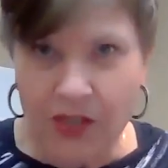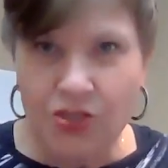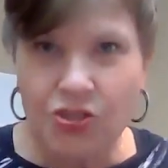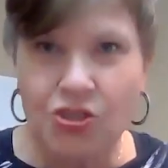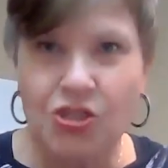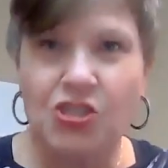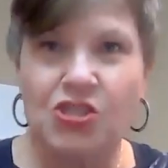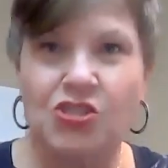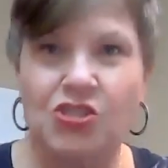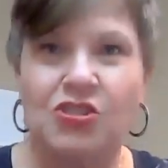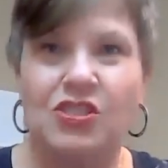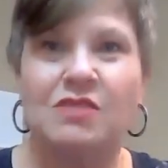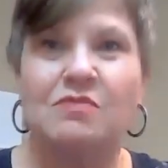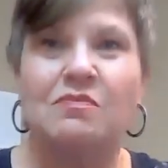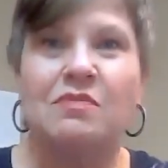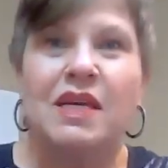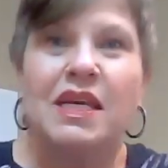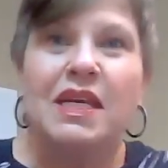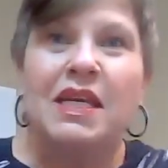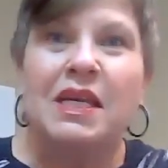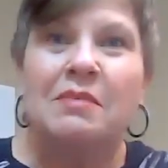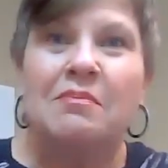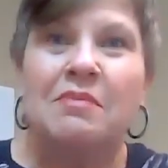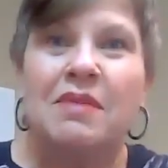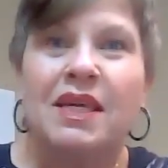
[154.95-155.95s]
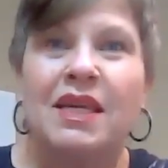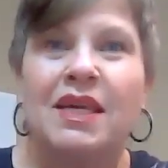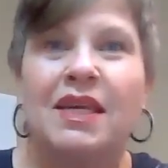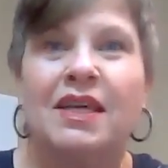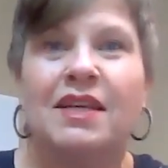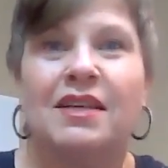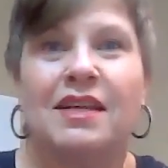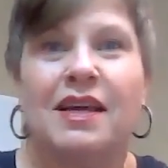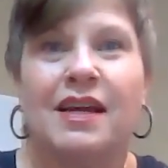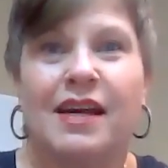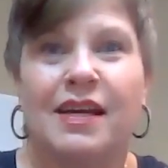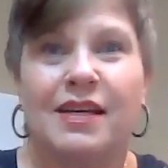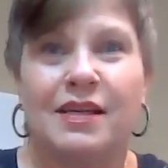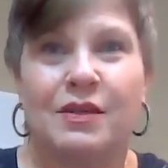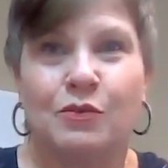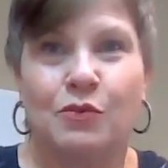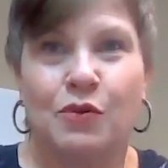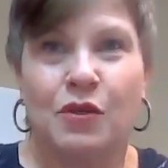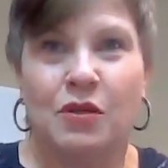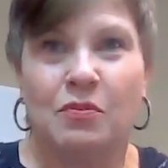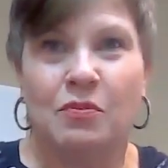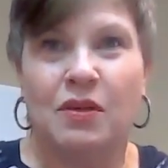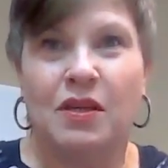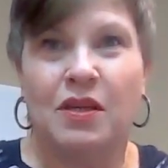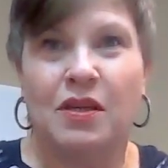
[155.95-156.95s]
She's just meeting me and like I didn't
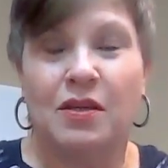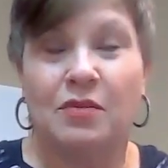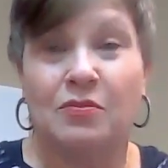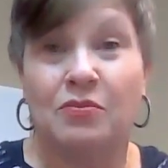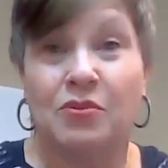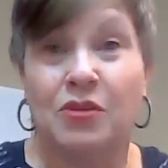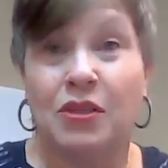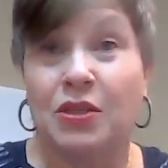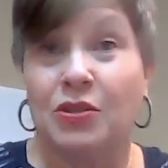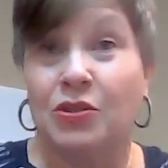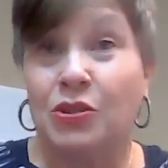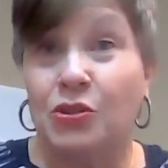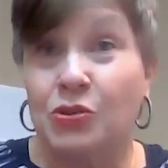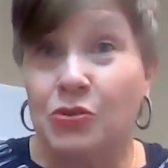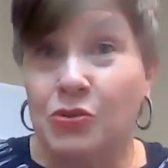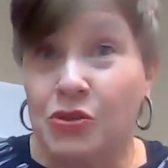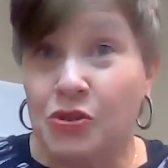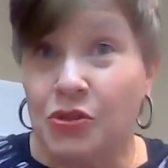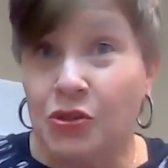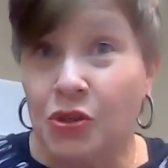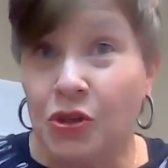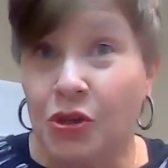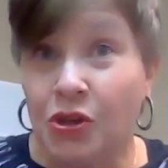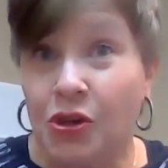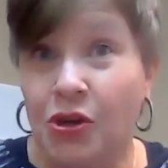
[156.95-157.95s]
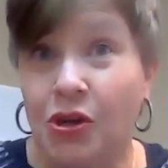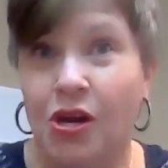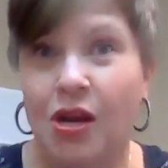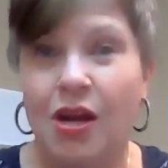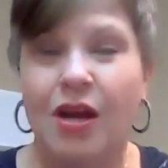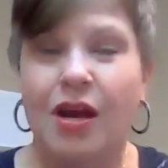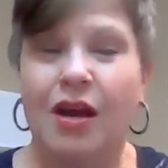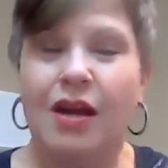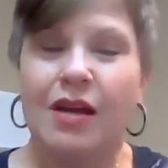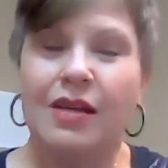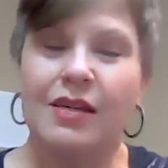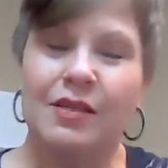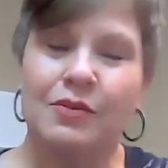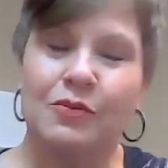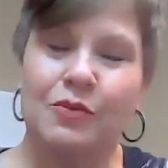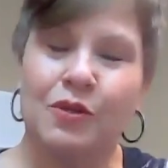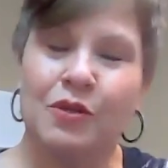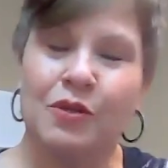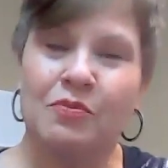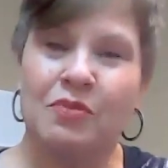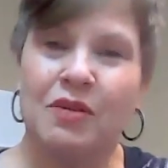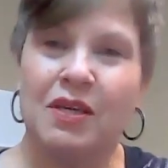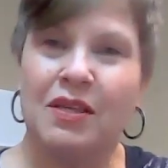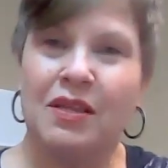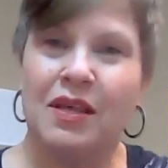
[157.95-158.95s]
want to be a complete loser. I didn't
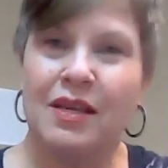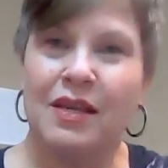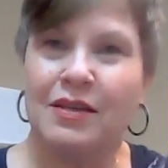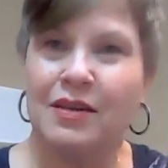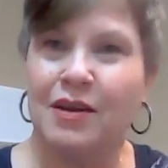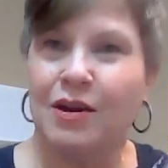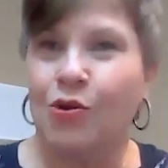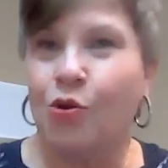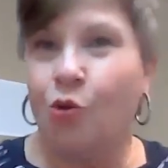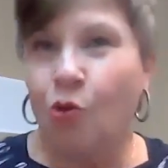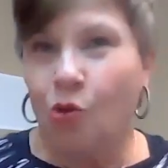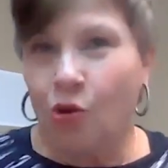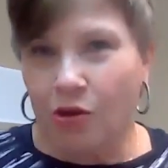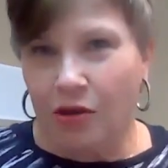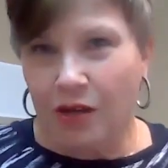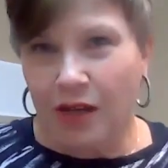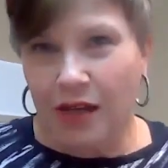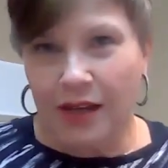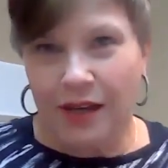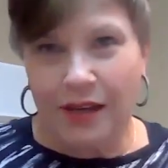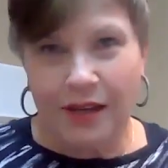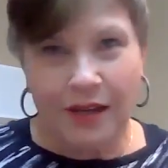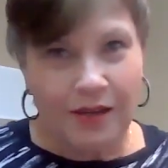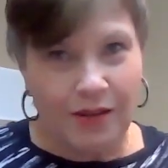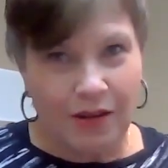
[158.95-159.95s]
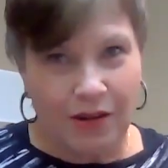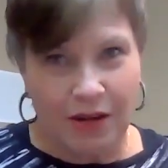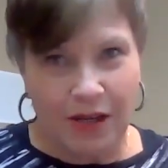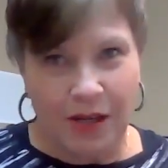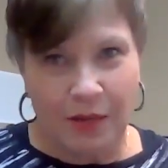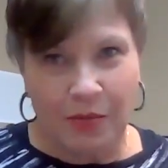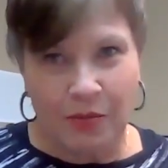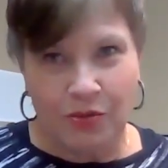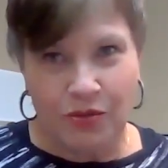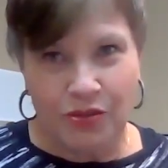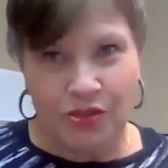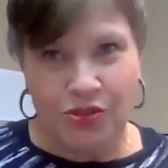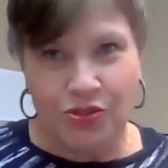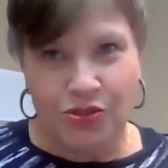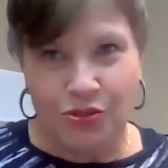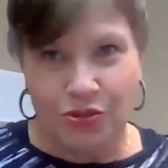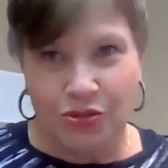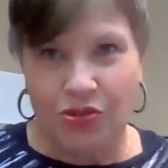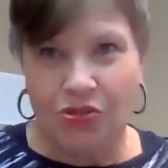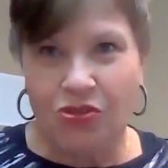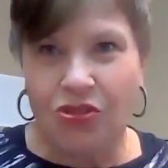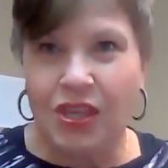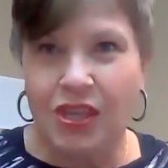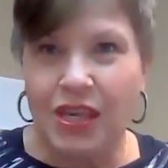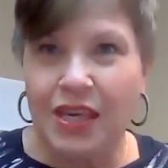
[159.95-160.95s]
want to be like not coordinated, not able to do
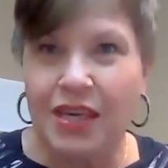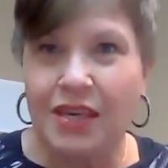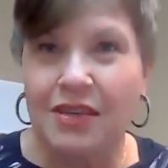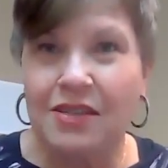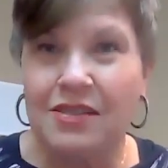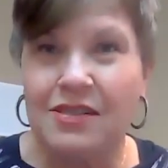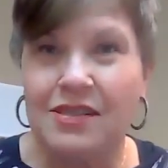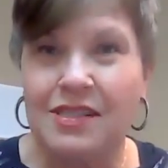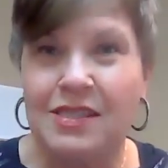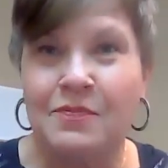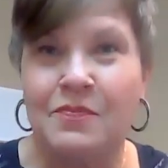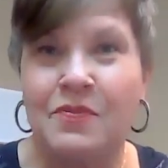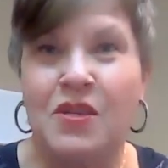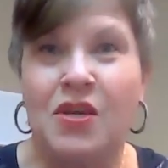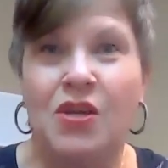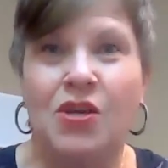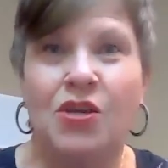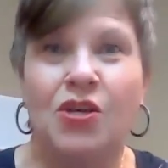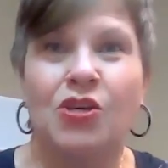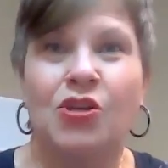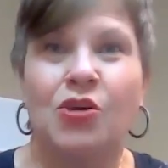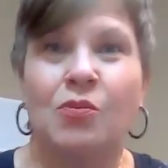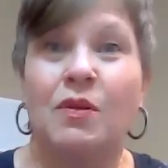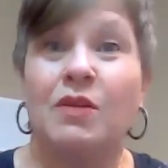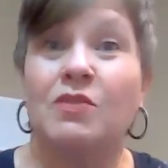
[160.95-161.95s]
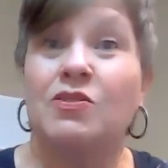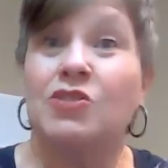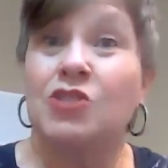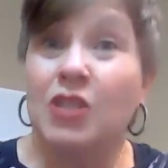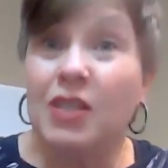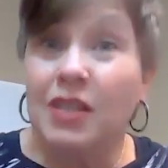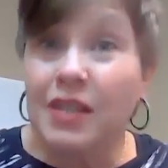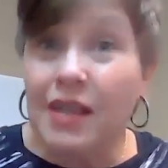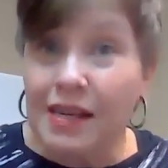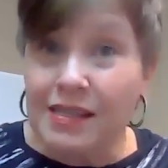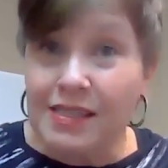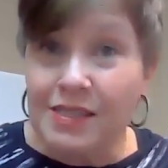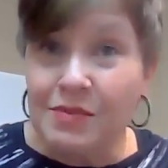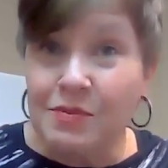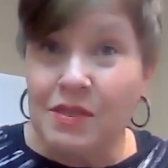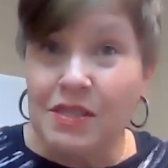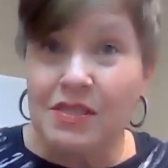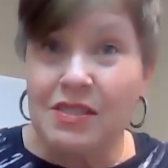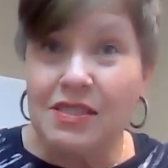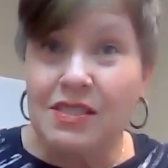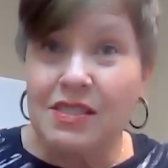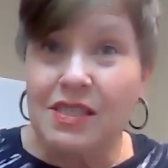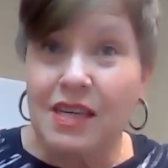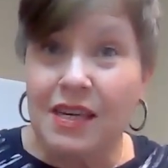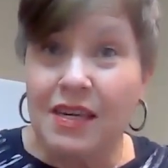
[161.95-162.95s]
the things, but she had asked me to
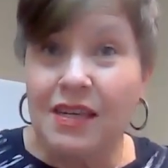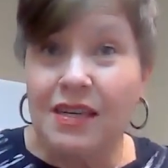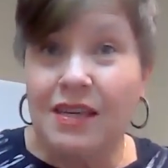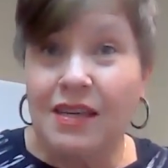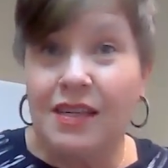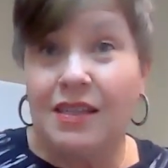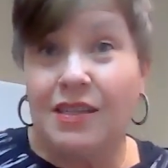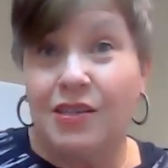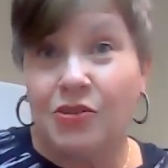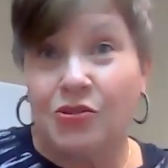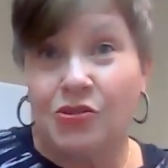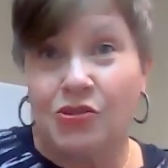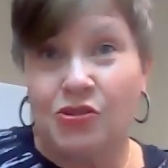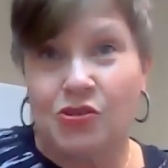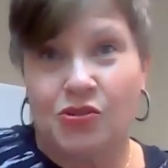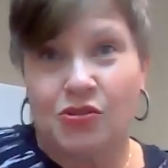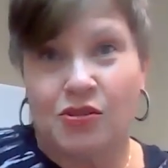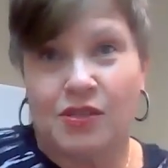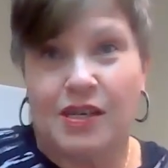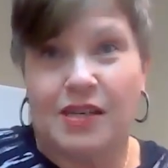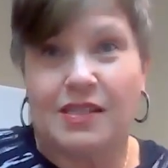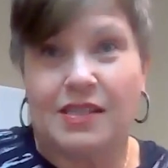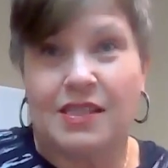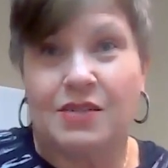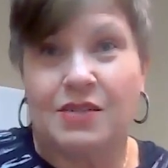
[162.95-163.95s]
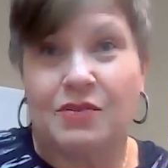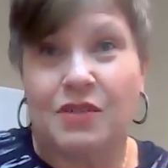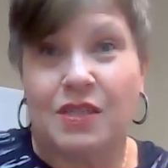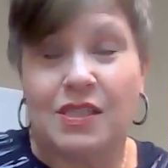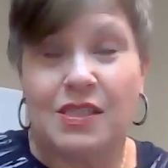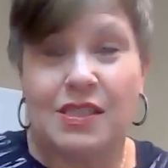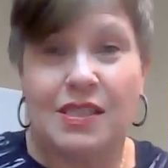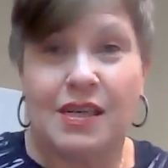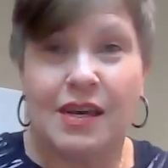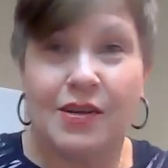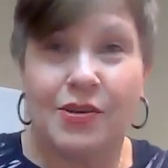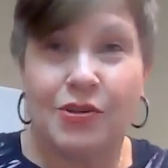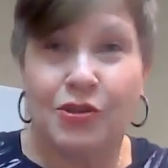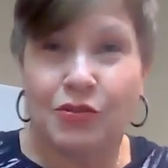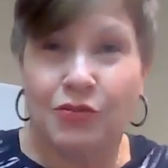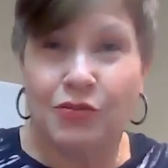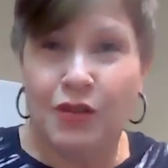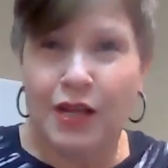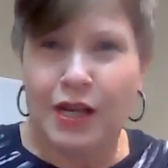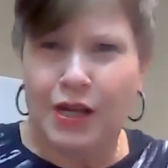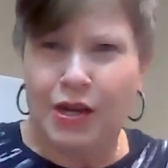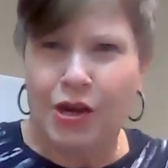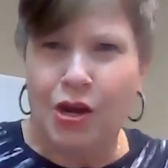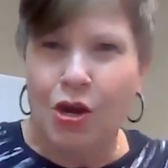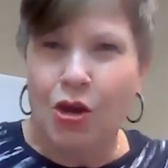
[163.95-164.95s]
stay in. There are certain activities that I could have
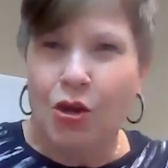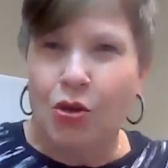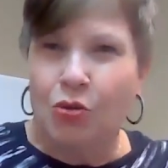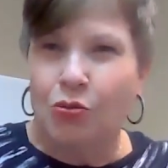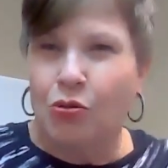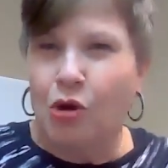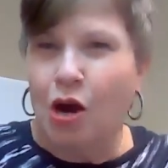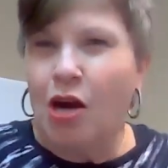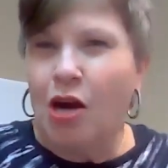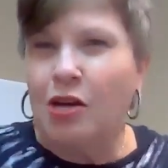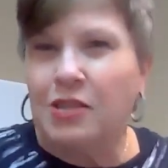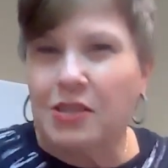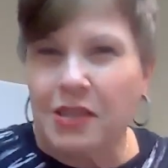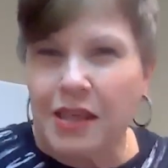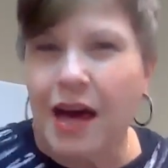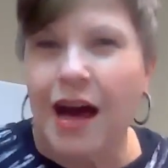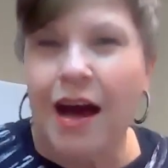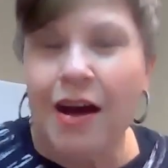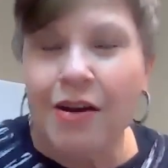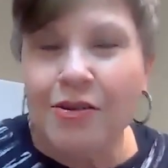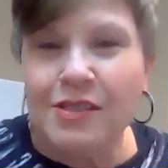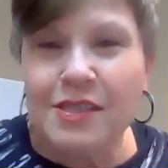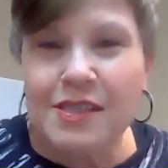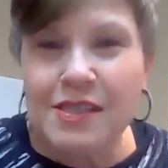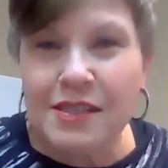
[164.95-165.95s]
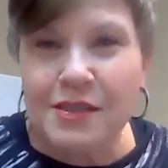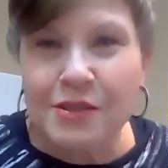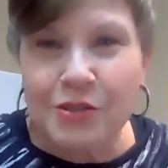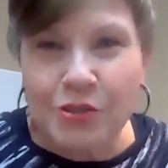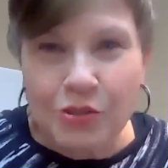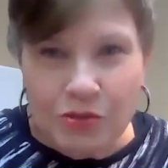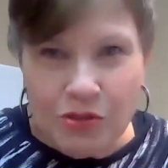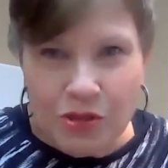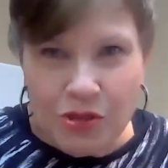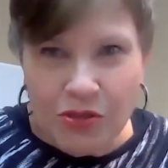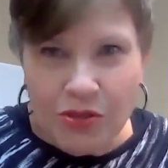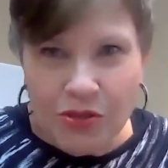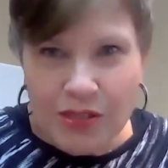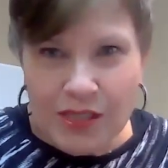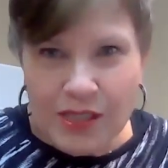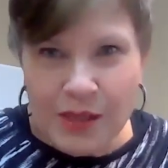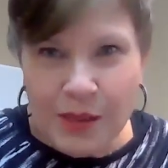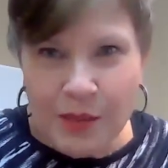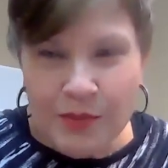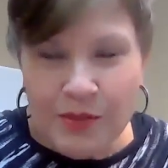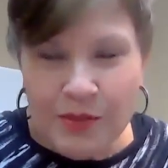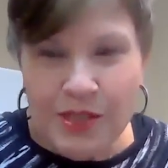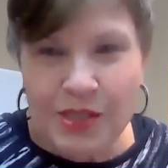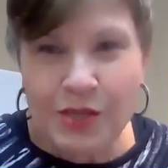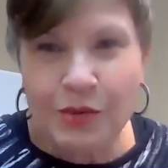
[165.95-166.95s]
like rocked the house in. Do you know
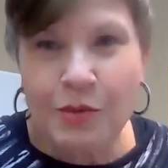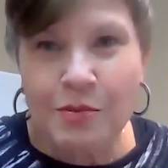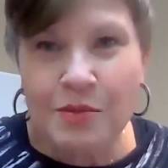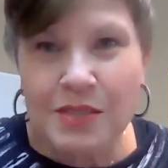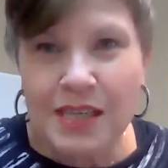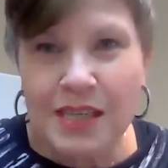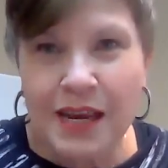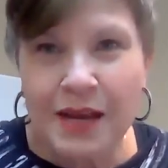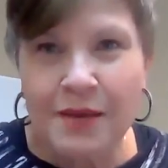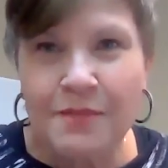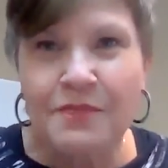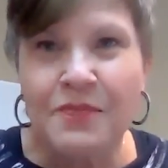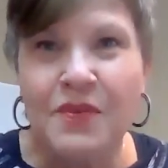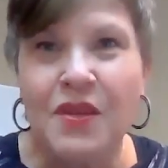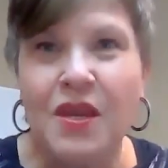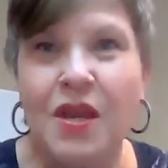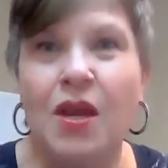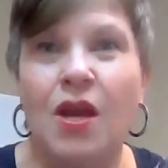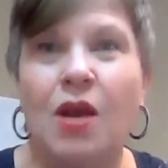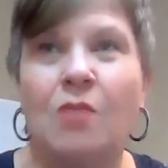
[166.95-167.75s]
see what I'm saying?